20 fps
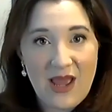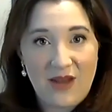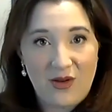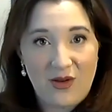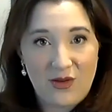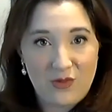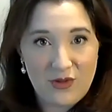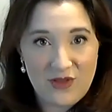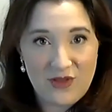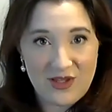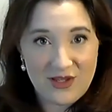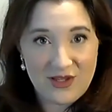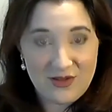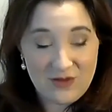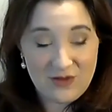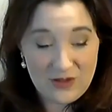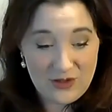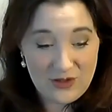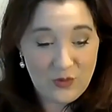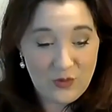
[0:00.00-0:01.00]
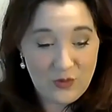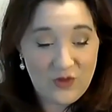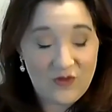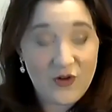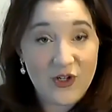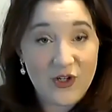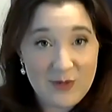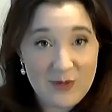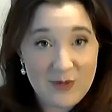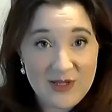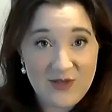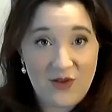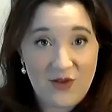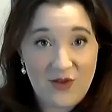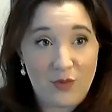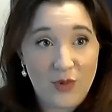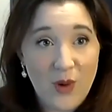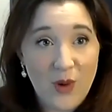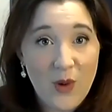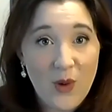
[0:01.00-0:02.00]
and the the first piece on
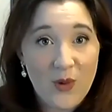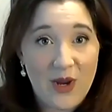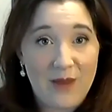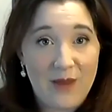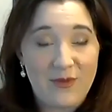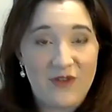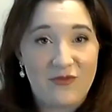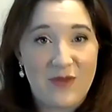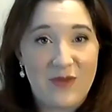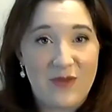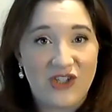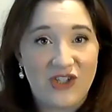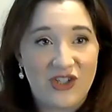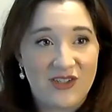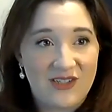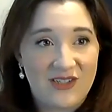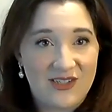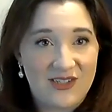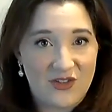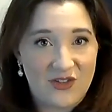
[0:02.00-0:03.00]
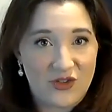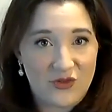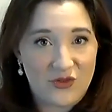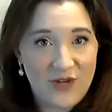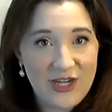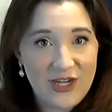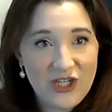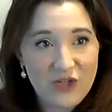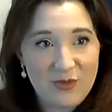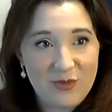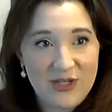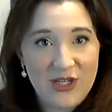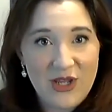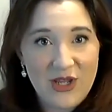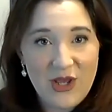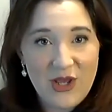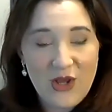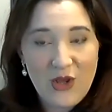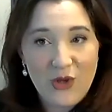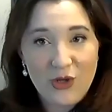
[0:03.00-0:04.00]
the program you've mentioned is an arrangement
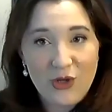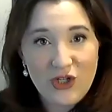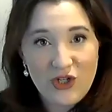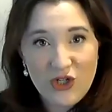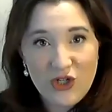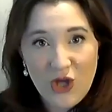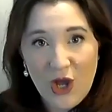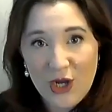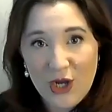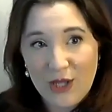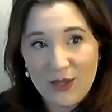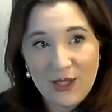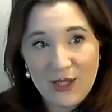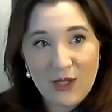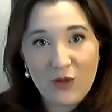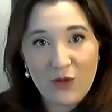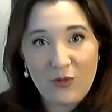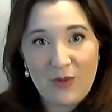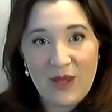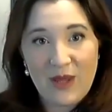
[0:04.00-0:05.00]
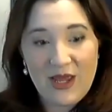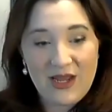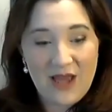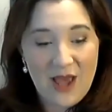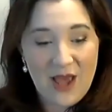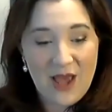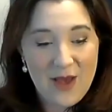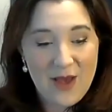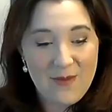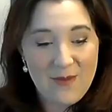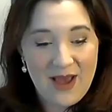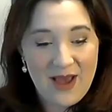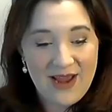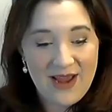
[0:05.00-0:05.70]
could you talk a little bit um,